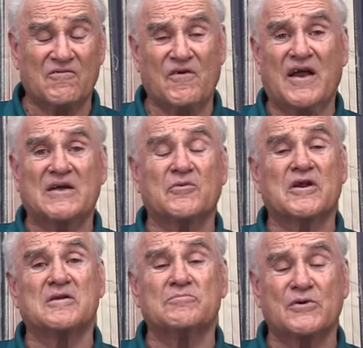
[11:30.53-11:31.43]
Finally
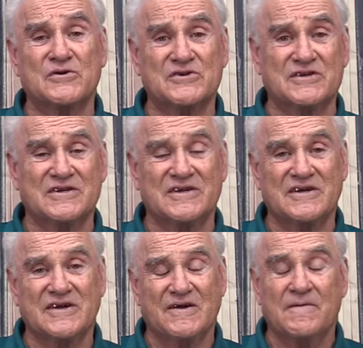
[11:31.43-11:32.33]
went in person
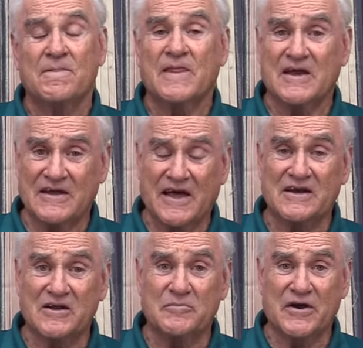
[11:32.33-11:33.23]
and got a
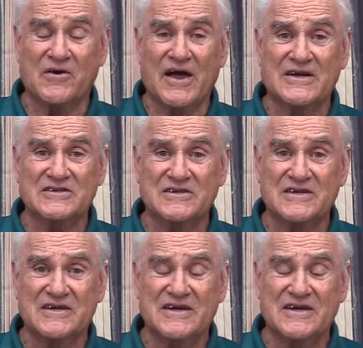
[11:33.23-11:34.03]
little better action.